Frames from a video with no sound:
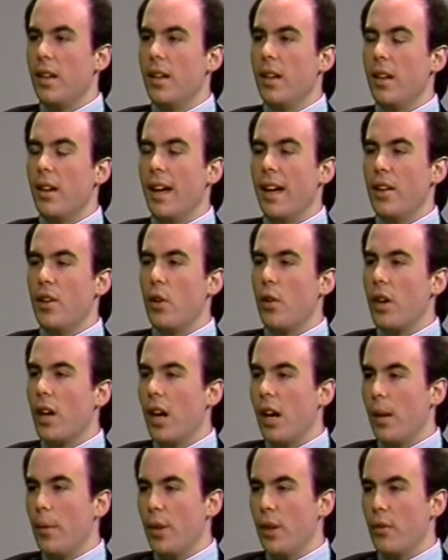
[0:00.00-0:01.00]
had no
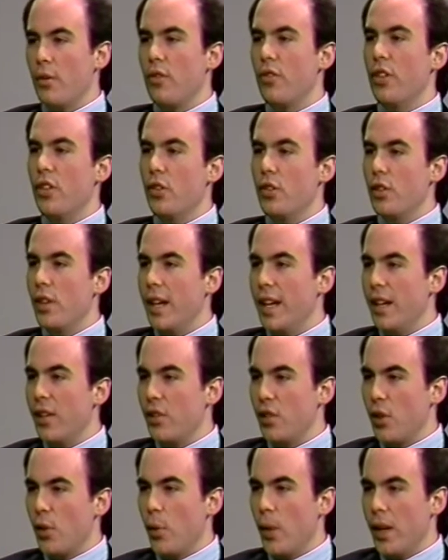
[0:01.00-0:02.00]
comment, refused to
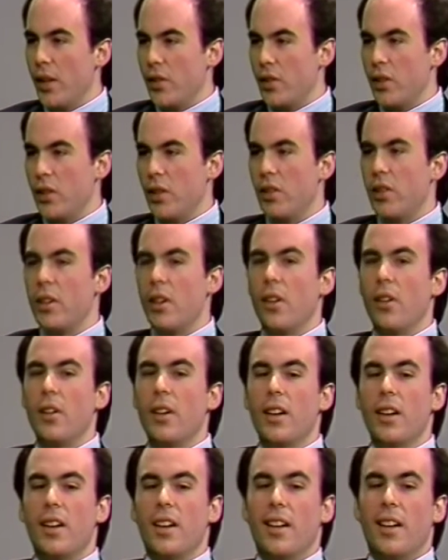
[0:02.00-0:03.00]
answer questions. So
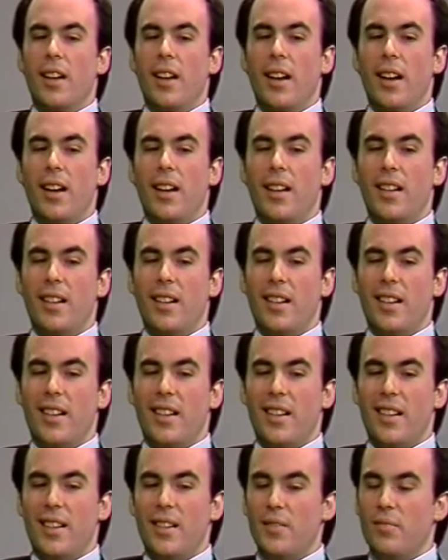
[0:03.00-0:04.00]

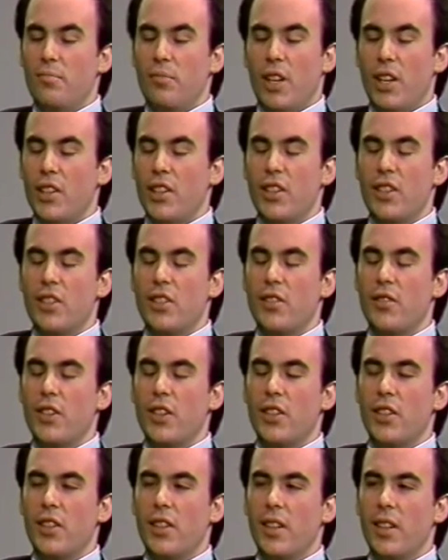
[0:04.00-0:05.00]
And politicians are
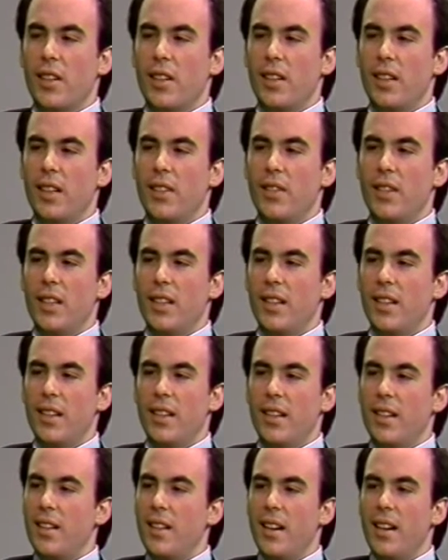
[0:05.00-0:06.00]
very skilled at giving
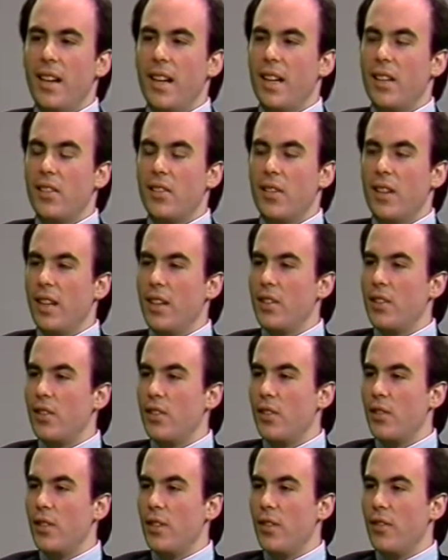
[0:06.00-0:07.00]
non-answer
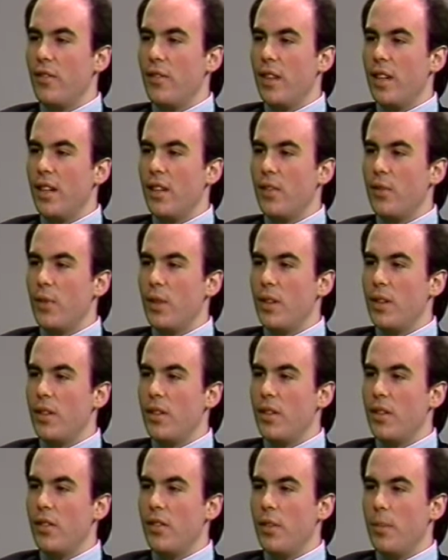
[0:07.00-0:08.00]
answers if that's what
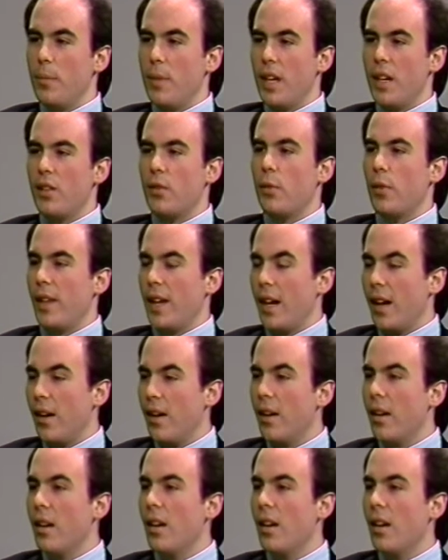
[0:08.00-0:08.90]
serves them best without